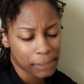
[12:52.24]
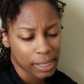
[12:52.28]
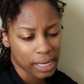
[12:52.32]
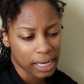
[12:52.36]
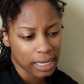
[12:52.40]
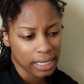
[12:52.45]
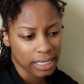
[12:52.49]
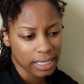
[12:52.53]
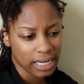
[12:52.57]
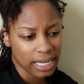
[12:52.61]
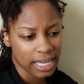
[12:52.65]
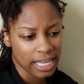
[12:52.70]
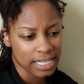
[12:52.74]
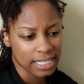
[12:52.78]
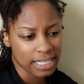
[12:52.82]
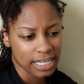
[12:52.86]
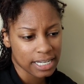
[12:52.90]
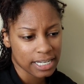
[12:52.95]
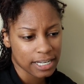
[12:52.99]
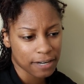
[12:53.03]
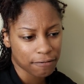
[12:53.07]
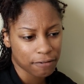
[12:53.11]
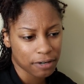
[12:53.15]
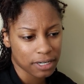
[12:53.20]
But it's
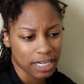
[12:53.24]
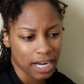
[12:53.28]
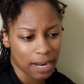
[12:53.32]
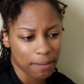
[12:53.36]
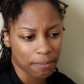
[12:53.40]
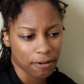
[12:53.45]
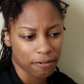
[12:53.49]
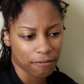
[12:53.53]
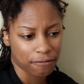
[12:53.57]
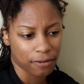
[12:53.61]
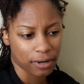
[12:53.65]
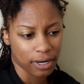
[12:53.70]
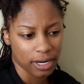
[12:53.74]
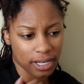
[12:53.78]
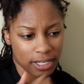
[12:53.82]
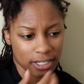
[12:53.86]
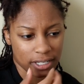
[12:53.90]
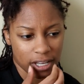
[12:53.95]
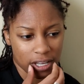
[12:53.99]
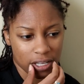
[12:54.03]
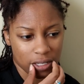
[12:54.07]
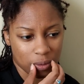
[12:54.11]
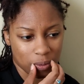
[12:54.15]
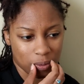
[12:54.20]
a different type of
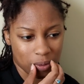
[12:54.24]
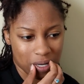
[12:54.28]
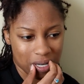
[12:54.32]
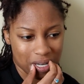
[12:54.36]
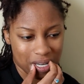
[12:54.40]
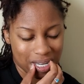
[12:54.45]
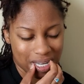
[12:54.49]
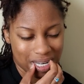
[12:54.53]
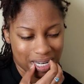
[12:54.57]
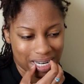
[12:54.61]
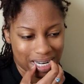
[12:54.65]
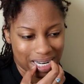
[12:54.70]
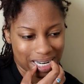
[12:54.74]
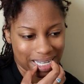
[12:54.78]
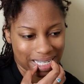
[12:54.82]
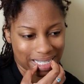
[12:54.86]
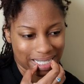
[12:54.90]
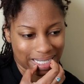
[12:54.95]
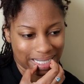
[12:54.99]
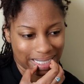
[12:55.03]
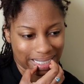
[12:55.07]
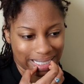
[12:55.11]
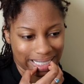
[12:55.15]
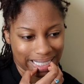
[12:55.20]
frizz as when I
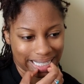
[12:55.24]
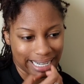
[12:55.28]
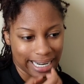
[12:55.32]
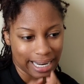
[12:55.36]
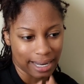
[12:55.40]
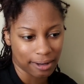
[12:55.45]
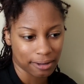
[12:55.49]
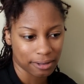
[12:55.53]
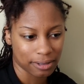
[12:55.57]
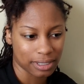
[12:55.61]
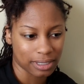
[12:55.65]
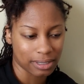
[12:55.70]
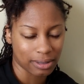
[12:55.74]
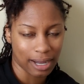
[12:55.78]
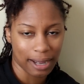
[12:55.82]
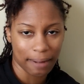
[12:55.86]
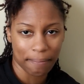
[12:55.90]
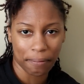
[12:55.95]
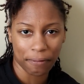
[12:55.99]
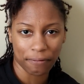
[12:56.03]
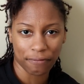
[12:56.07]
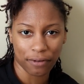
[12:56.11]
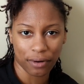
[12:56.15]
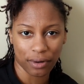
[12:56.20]
started out. So
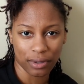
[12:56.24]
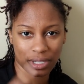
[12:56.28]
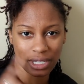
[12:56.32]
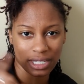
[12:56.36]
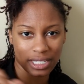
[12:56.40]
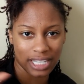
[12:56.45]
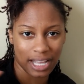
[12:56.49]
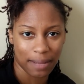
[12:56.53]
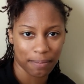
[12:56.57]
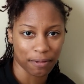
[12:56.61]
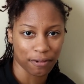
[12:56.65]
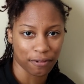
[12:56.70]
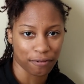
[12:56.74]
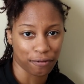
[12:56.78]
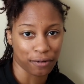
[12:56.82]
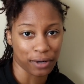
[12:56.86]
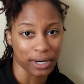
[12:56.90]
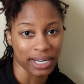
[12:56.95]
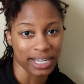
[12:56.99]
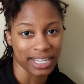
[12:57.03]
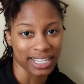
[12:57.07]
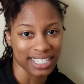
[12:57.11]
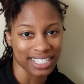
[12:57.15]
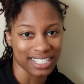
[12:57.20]
I prefer this type of
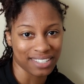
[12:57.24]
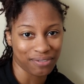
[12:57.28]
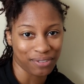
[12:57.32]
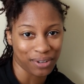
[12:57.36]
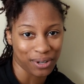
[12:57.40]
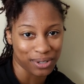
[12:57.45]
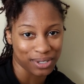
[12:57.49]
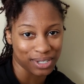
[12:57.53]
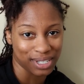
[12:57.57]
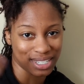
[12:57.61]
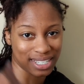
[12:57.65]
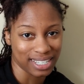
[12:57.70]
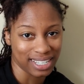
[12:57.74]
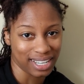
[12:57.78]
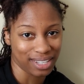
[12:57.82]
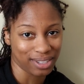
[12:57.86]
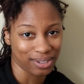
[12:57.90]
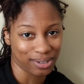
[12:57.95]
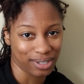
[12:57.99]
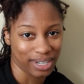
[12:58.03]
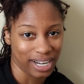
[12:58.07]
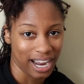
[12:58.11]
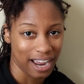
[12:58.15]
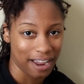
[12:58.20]
frizz versus the
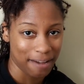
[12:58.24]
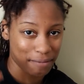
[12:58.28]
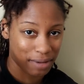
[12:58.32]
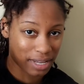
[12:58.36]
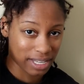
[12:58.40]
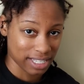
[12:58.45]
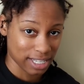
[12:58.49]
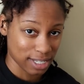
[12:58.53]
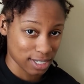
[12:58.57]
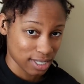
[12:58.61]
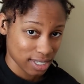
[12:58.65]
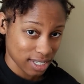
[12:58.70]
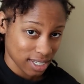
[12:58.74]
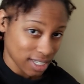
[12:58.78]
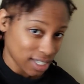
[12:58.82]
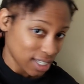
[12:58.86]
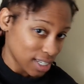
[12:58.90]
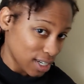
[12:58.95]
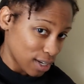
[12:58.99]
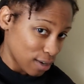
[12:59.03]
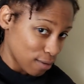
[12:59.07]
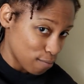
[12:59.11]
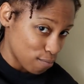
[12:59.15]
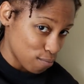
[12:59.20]
other time because it's
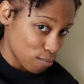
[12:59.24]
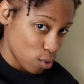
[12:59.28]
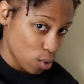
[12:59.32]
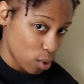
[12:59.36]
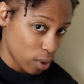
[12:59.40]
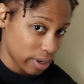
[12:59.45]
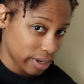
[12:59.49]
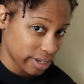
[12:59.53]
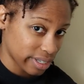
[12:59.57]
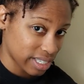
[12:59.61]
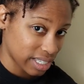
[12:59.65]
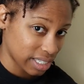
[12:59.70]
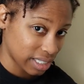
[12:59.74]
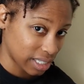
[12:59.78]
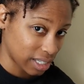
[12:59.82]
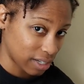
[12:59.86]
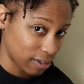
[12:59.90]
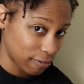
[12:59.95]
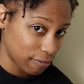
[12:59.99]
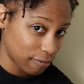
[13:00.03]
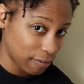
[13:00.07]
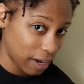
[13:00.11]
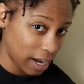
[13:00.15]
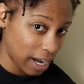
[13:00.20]
more
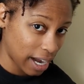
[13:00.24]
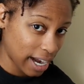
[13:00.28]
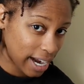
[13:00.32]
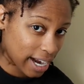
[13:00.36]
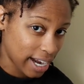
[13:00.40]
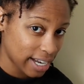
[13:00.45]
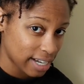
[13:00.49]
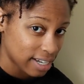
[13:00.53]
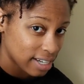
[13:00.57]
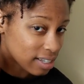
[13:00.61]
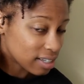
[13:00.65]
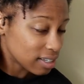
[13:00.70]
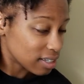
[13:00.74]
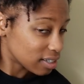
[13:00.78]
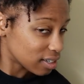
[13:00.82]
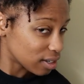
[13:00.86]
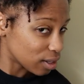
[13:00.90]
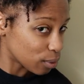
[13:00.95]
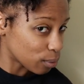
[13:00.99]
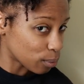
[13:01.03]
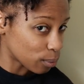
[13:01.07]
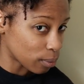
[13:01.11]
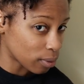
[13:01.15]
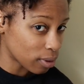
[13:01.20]
solidified.
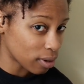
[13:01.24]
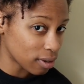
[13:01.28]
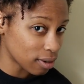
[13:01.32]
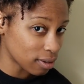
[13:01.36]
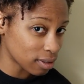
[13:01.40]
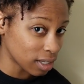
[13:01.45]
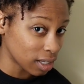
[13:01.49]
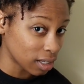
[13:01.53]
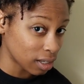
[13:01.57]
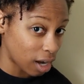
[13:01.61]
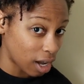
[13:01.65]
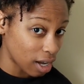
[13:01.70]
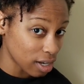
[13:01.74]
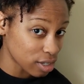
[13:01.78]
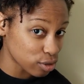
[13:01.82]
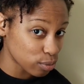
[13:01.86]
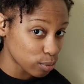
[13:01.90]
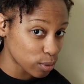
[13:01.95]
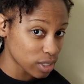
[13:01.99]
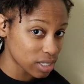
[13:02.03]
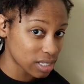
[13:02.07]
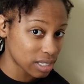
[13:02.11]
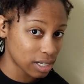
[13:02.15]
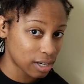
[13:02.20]
The locks
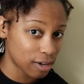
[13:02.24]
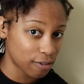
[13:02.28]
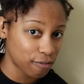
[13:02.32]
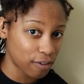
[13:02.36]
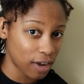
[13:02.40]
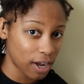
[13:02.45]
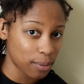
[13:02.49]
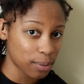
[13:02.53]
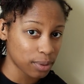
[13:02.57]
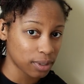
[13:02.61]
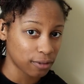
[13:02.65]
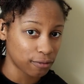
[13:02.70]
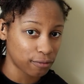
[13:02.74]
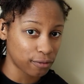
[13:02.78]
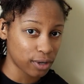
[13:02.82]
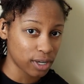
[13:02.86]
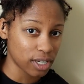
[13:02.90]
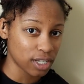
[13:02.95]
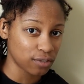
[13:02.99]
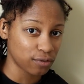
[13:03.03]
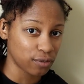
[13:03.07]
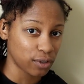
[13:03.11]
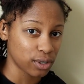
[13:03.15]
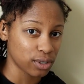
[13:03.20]
are more solidified with the
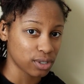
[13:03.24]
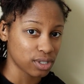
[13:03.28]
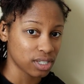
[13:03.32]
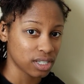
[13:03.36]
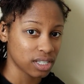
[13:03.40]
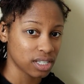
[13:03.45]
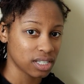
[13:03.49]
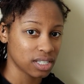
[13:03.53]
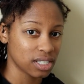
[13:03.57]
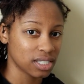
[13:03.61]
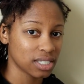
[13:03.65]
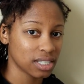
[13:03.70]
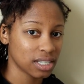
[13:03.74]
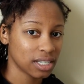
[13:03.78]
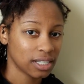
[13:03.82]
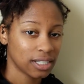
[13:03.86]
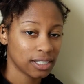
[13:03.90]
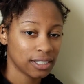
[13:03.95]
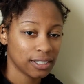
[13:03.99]
frizz versus